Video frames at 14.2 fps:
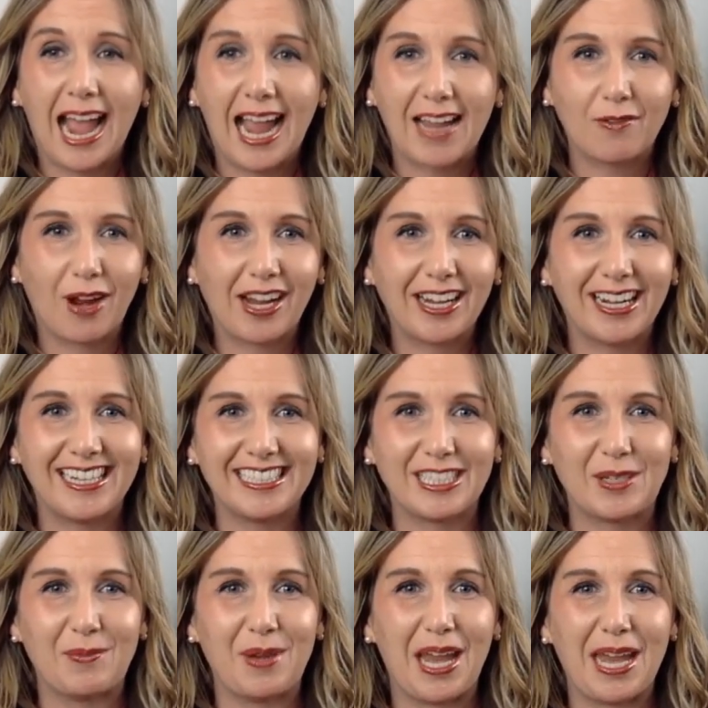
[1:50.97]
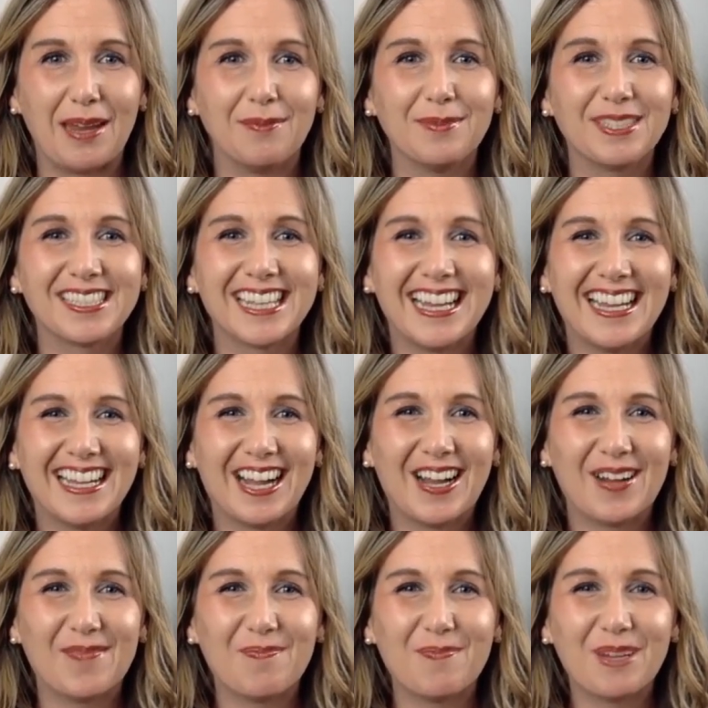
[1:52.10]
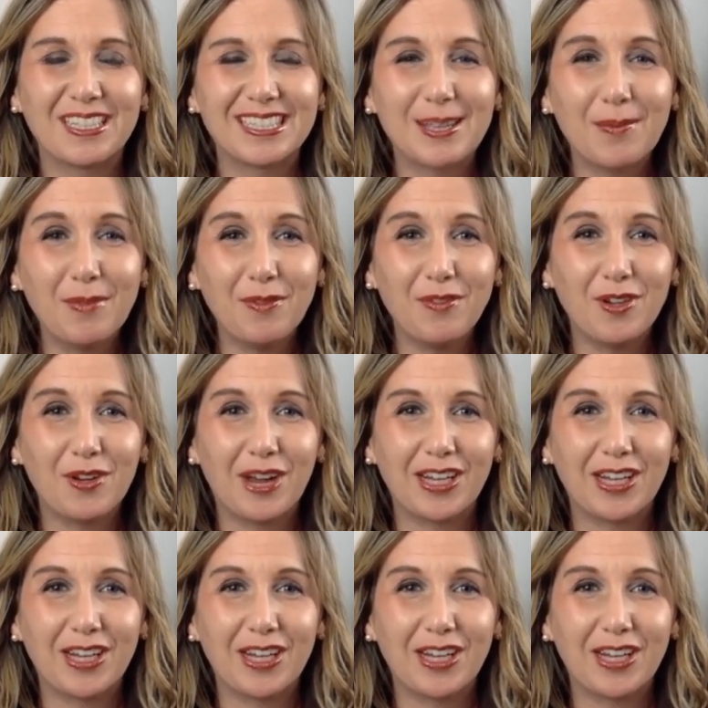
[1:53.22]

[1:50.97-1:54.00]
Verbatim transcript: I recognize some names um, but some of you,